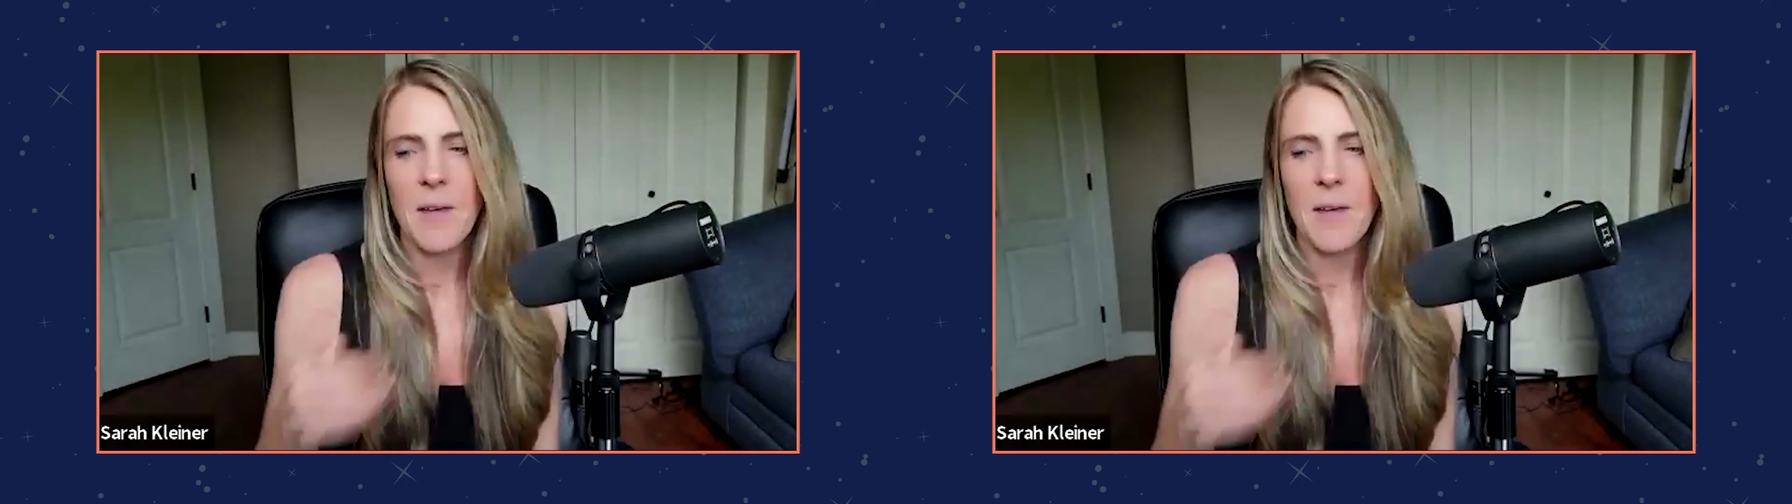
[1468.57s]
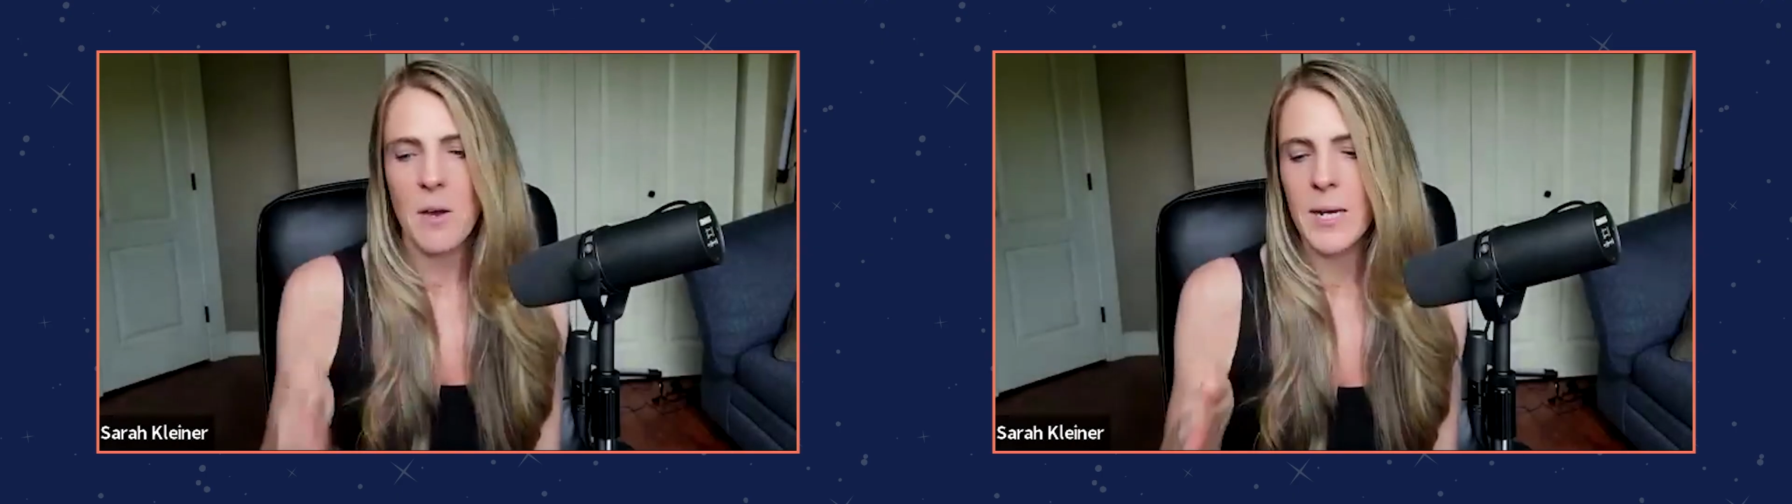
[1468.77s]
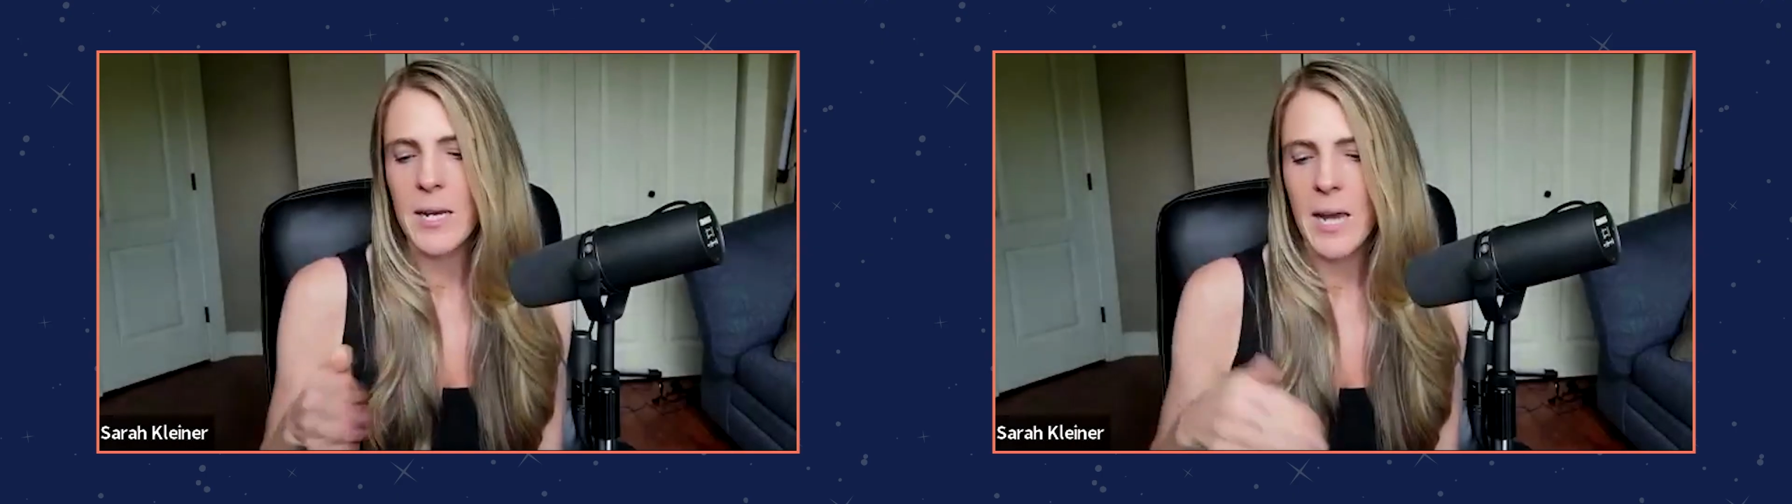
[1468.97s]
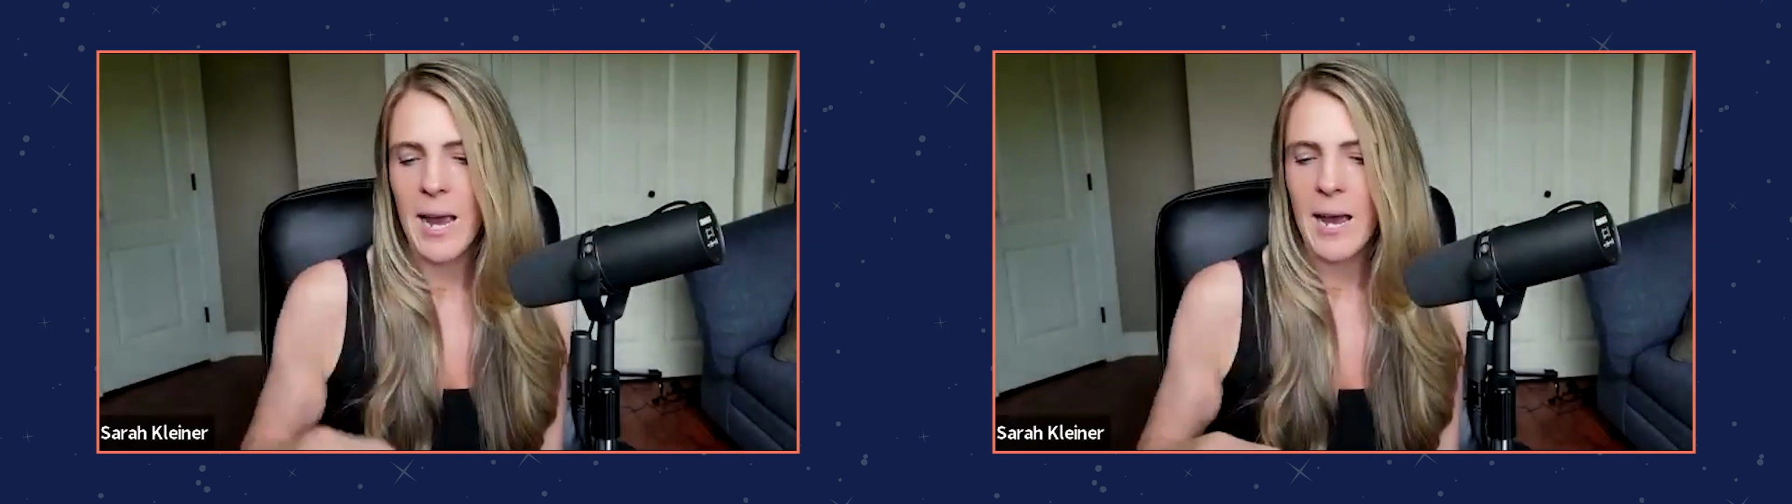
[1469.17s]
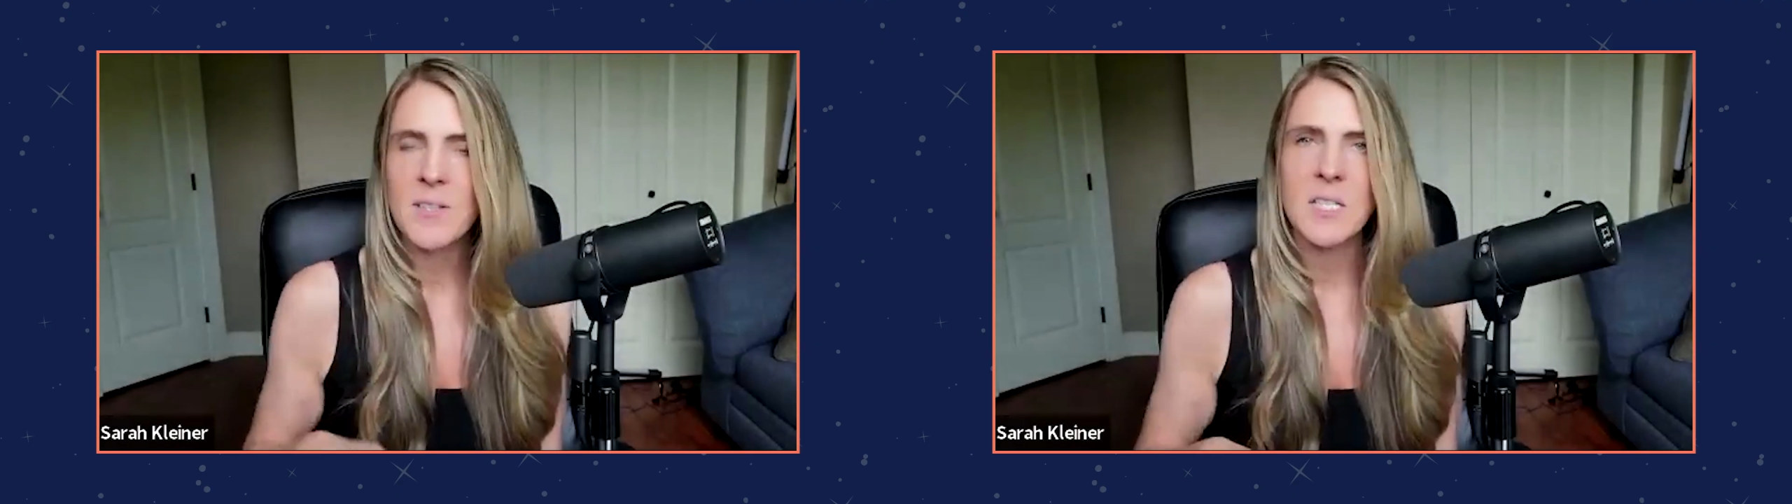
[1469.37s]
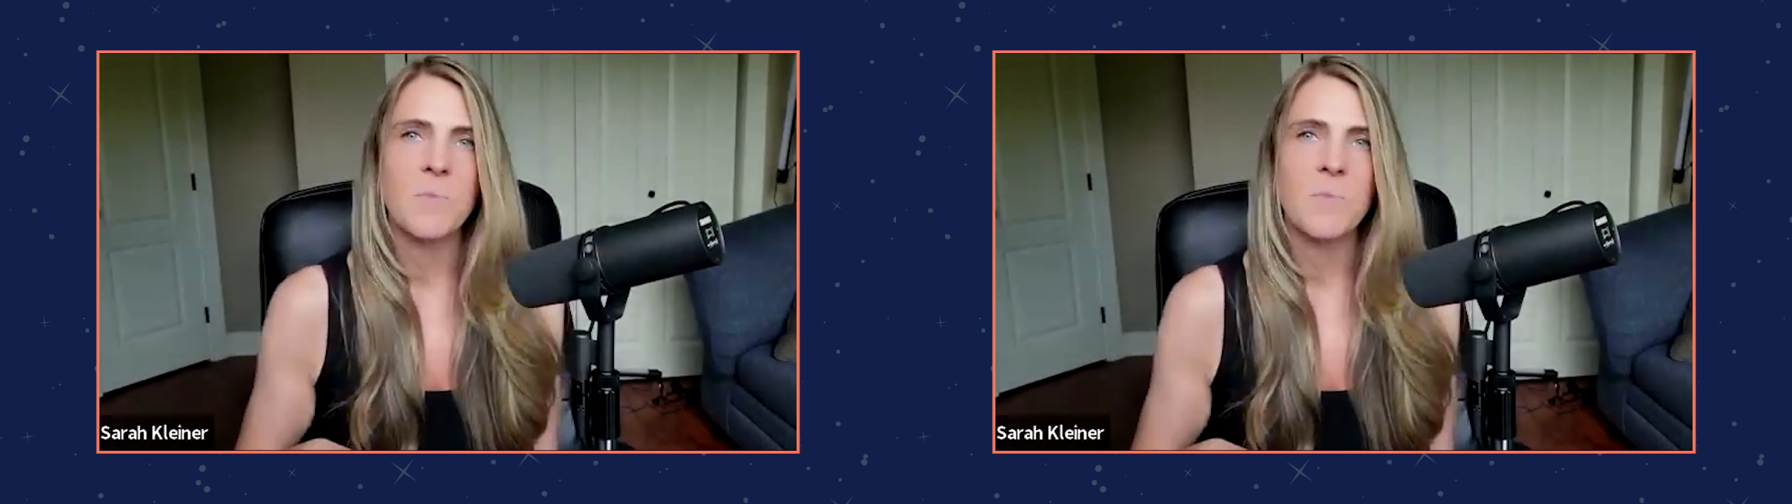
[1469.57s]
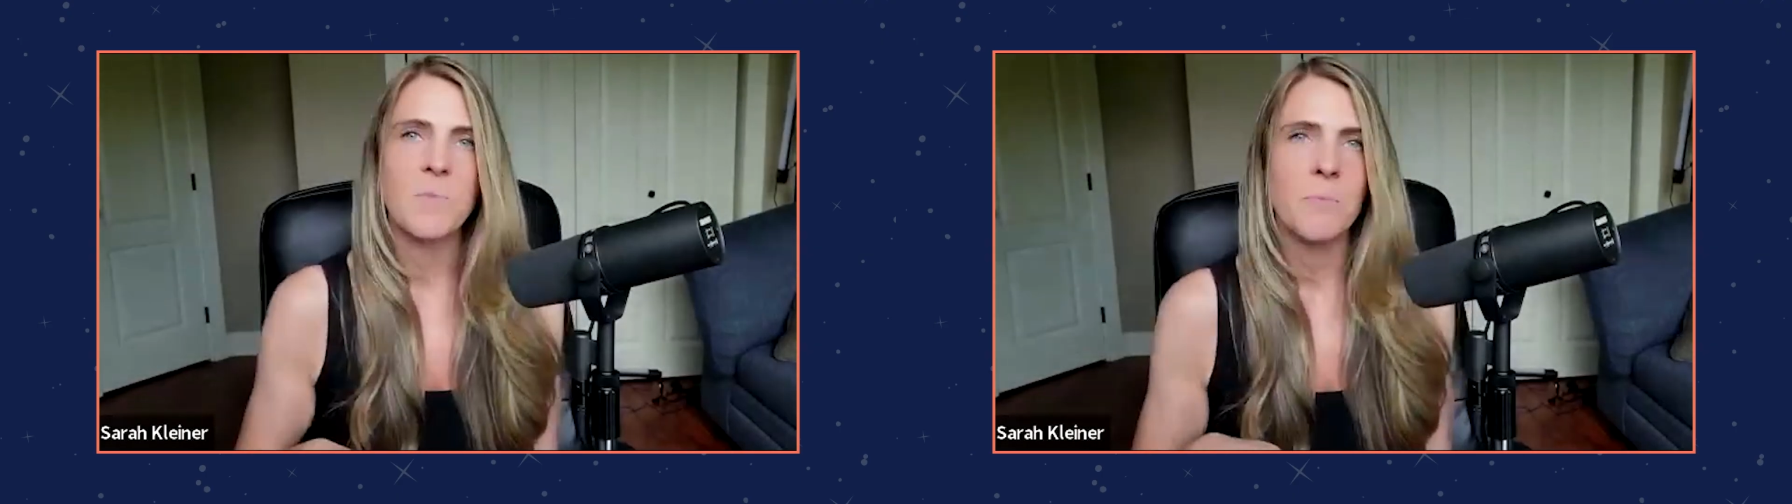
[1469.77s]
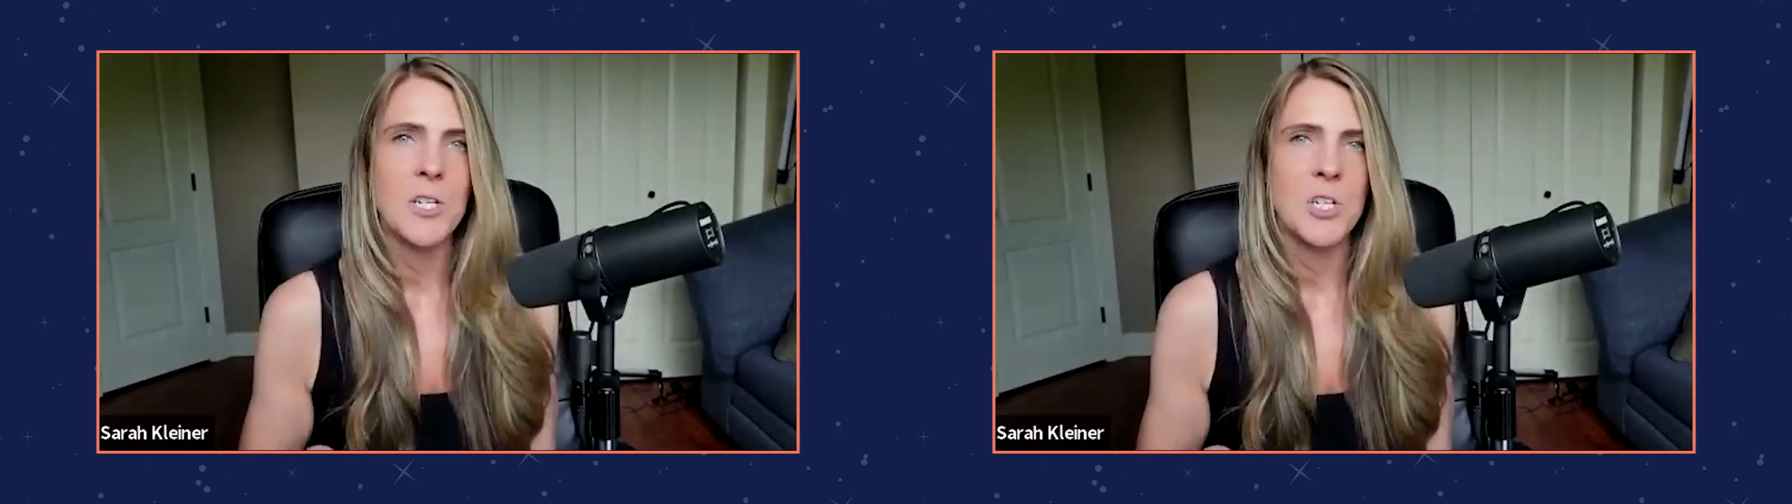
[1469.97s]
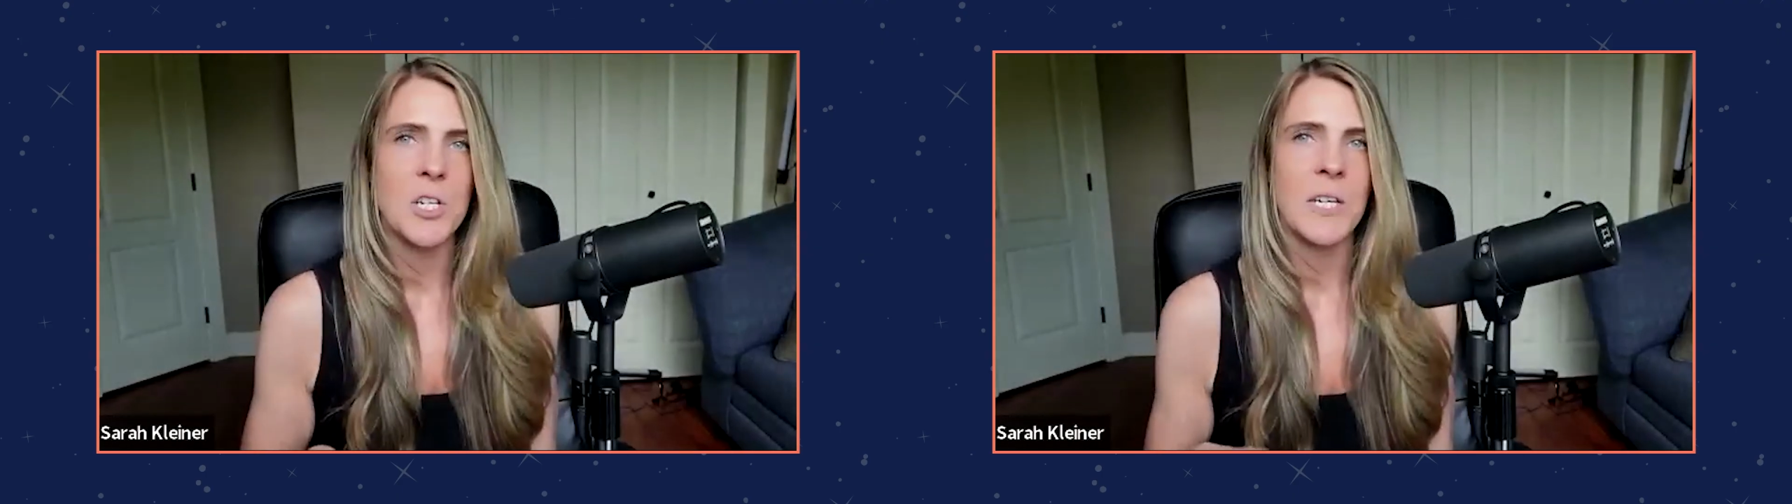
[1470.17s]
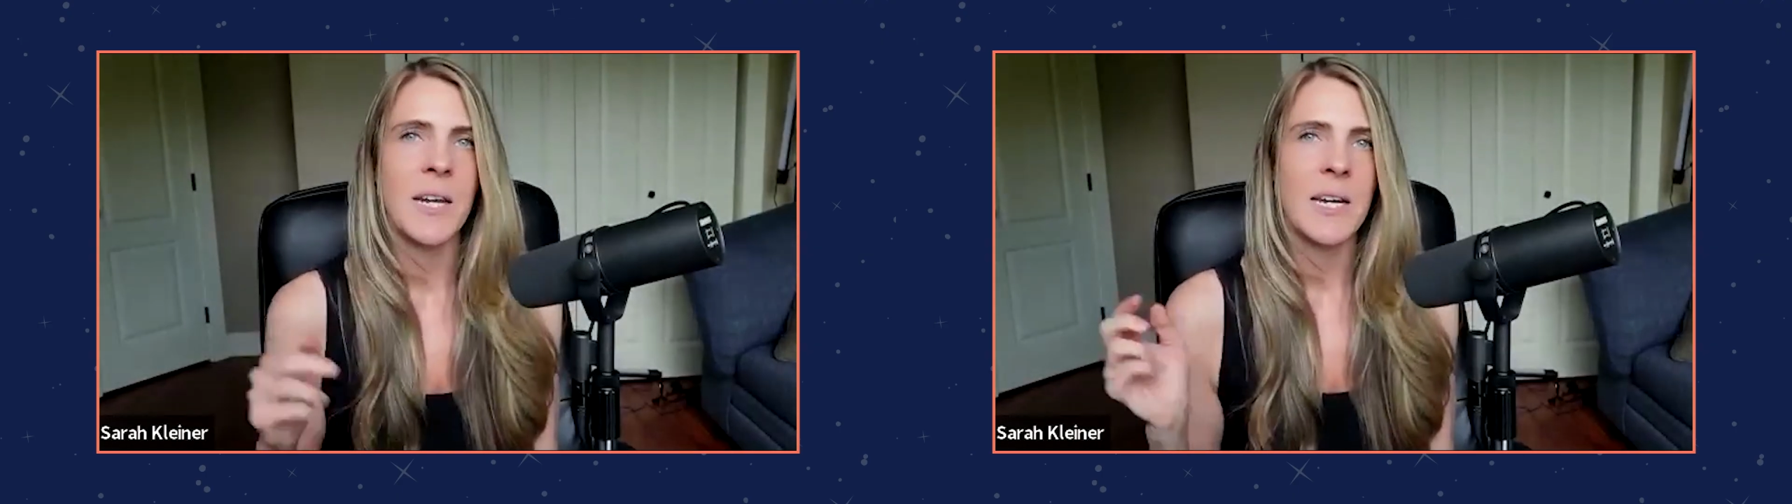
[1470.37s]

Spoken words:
that we had this information